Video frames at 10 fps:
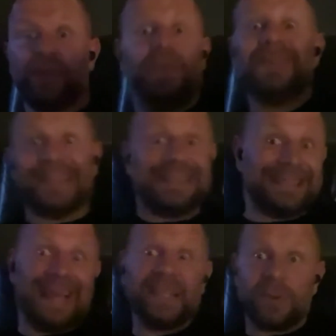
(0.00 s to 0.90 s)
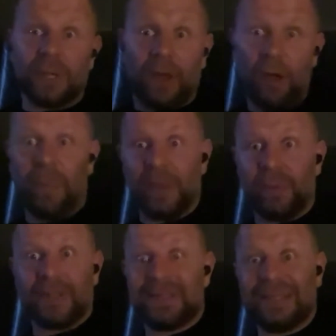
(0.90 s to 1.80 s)
First thing to say to a lot of
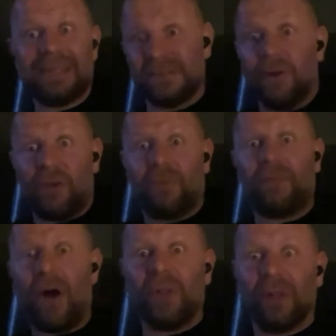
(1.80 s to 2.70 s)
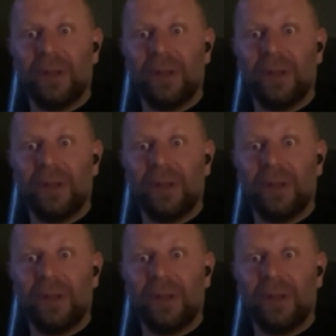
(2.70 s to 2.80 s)
people is, this is not your fault.